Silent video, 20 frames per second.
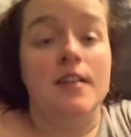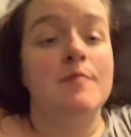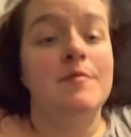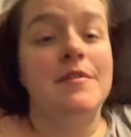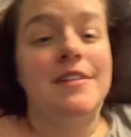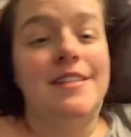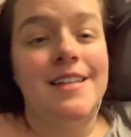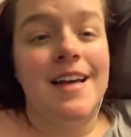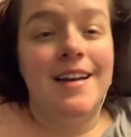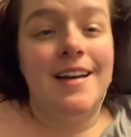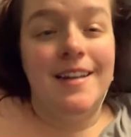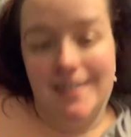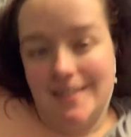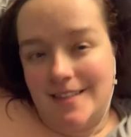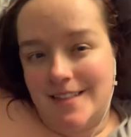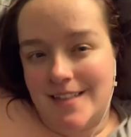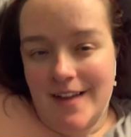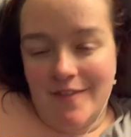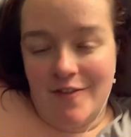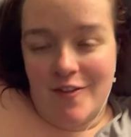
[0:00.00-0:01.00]
I'm excited
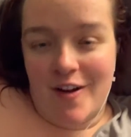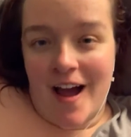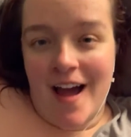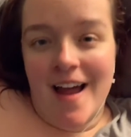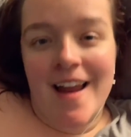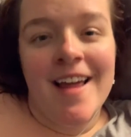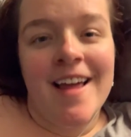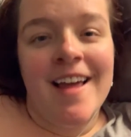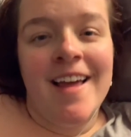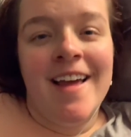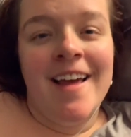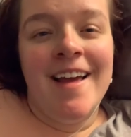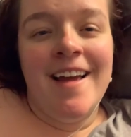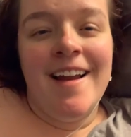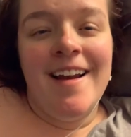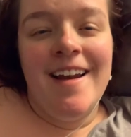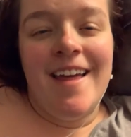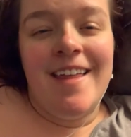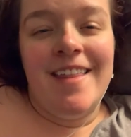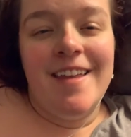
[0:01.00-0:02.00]
because I've got
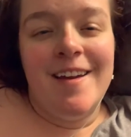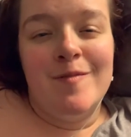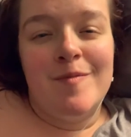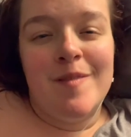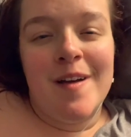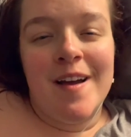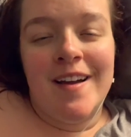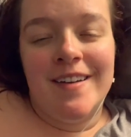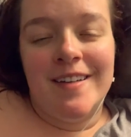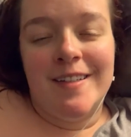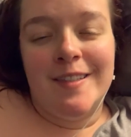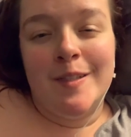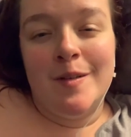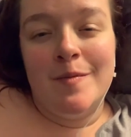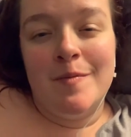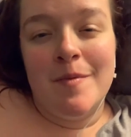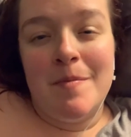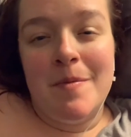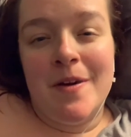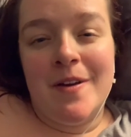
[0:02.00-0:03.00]
nothing planned
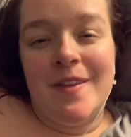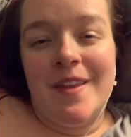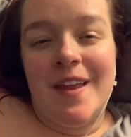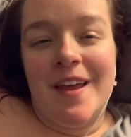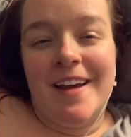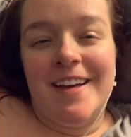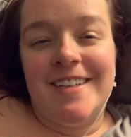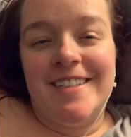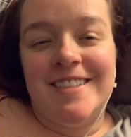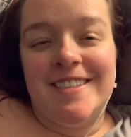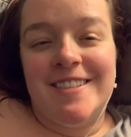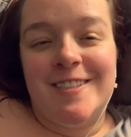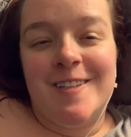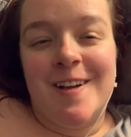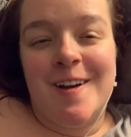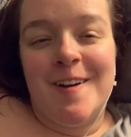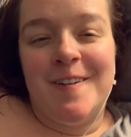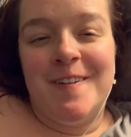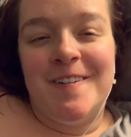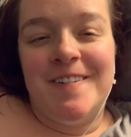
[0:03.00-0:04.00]
except my birthday,
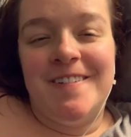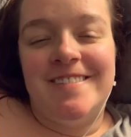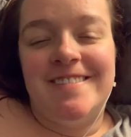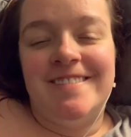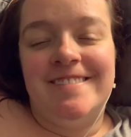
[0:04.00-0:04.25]
so...